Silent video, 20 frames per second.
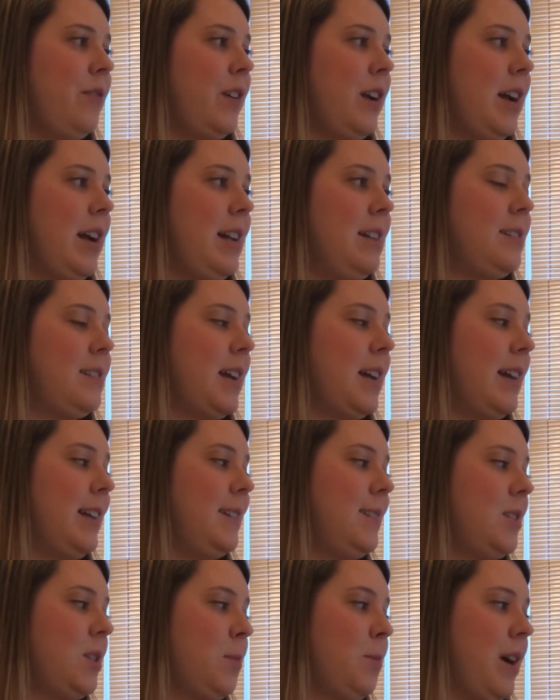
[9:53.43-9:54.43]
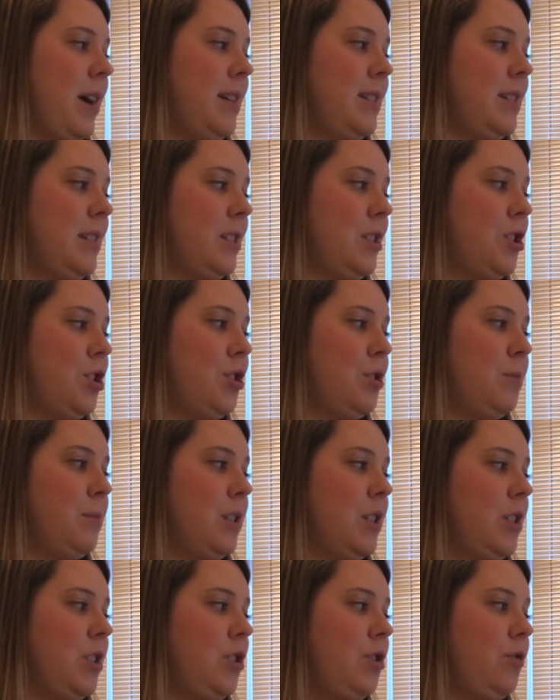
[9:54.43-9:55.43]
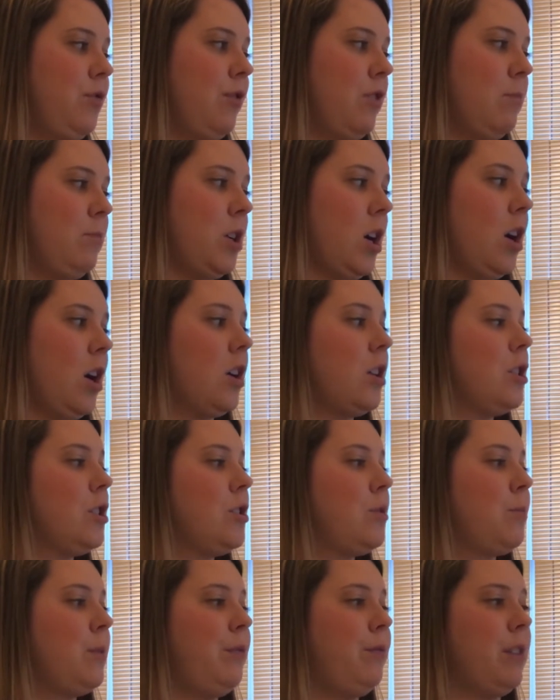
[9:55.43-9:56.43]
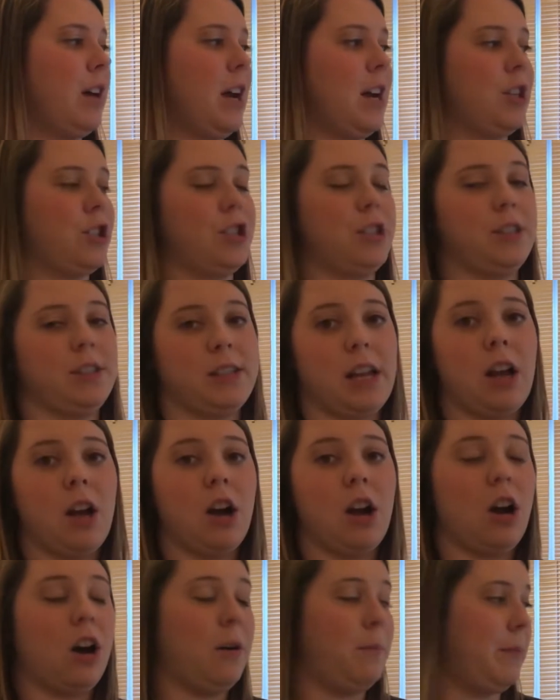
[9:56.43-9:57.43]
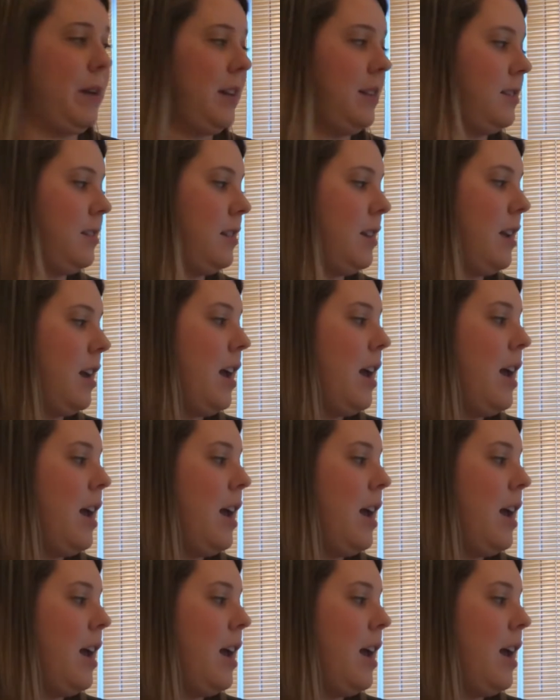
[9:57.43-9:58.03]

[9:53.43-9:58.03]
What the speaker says: for insight and surprises to emerge from talkers' reflections and comments.